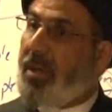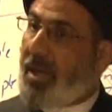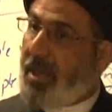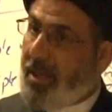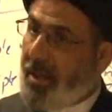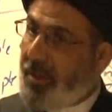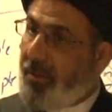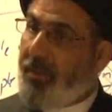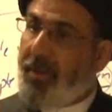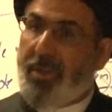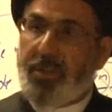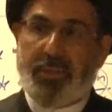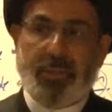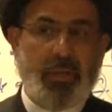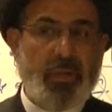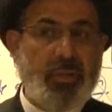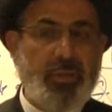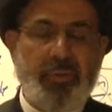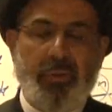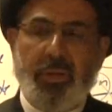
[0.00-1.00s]
Again, they
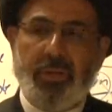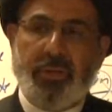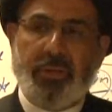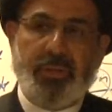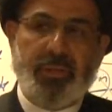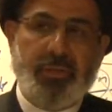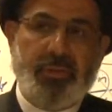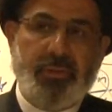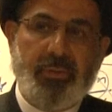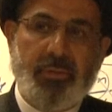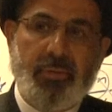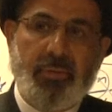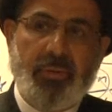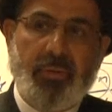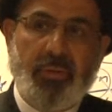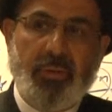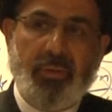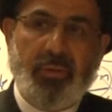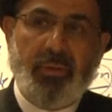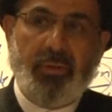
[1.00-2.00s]
study this.
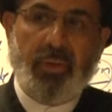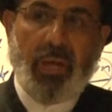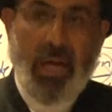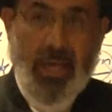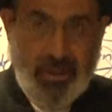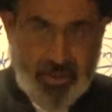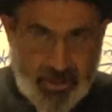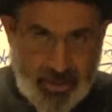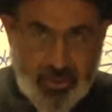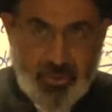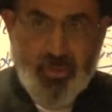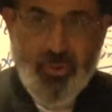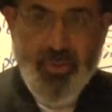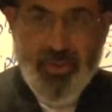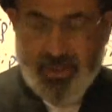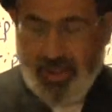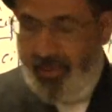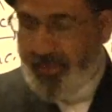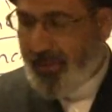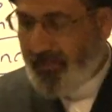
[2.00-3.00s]
And do you know
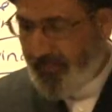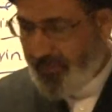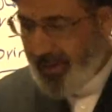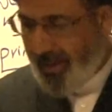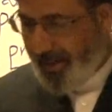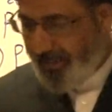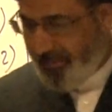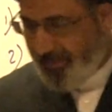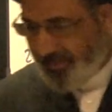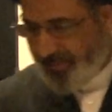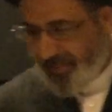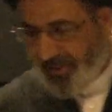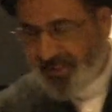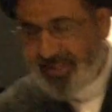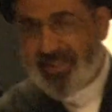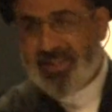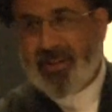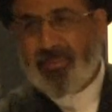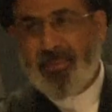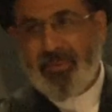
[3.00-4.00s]
some of them
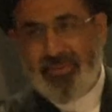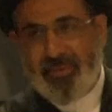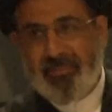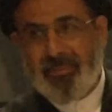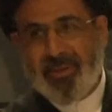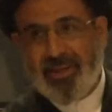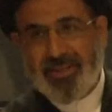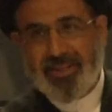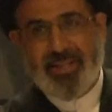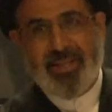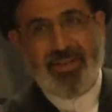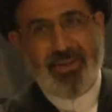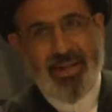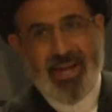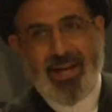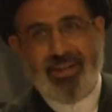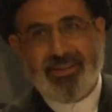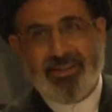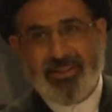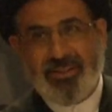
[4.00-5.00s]
they say you
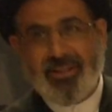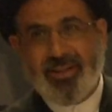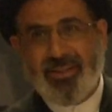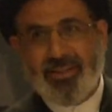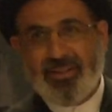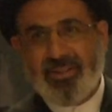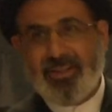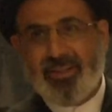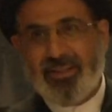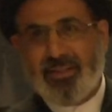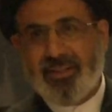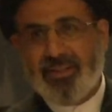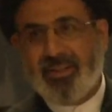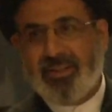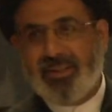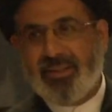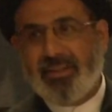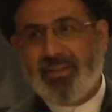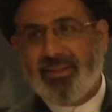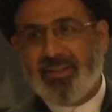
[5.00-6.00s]
can't drink tea?
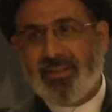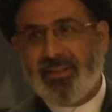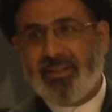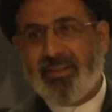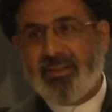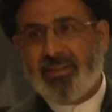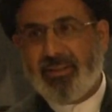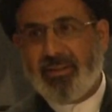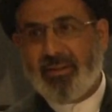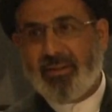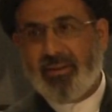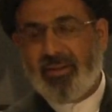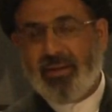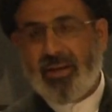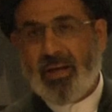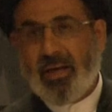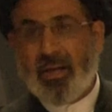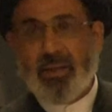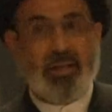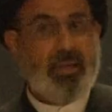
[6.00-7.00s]

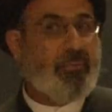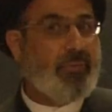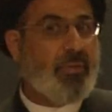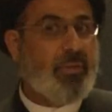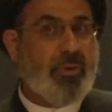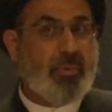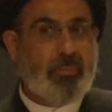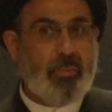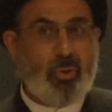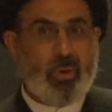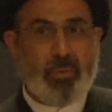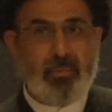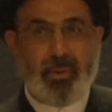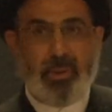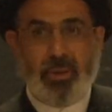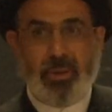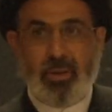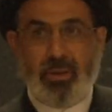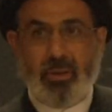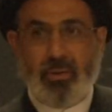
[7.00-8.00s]
And even the
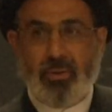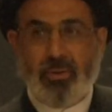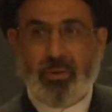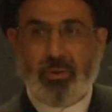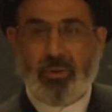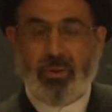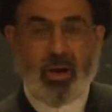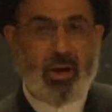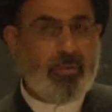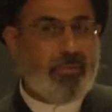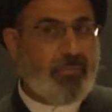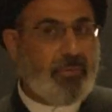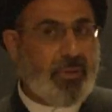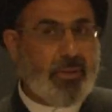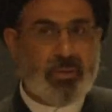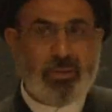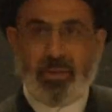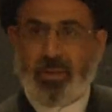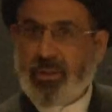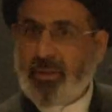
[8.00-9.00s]
Mormon here, coffee,
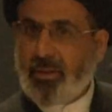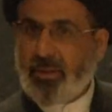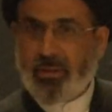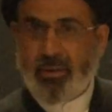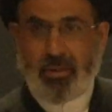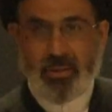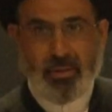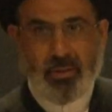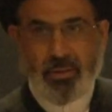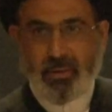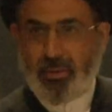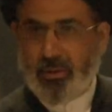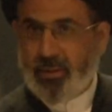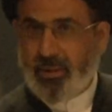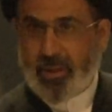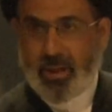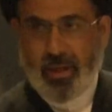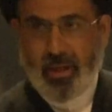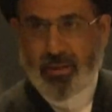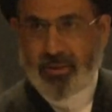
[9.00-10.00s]
tea,
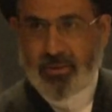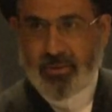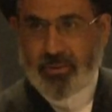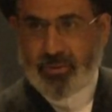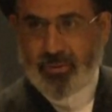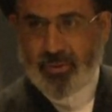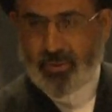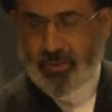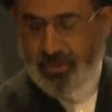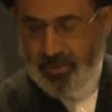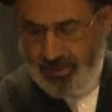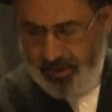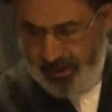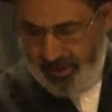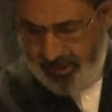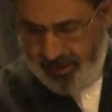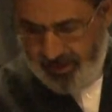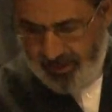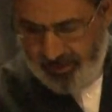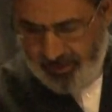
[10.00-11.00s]
you don't
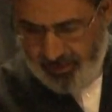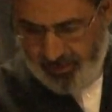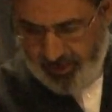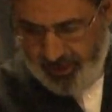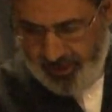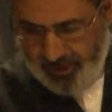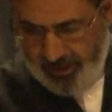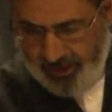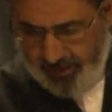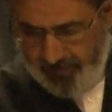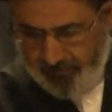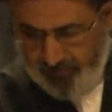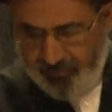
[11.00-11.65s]
drink, okay?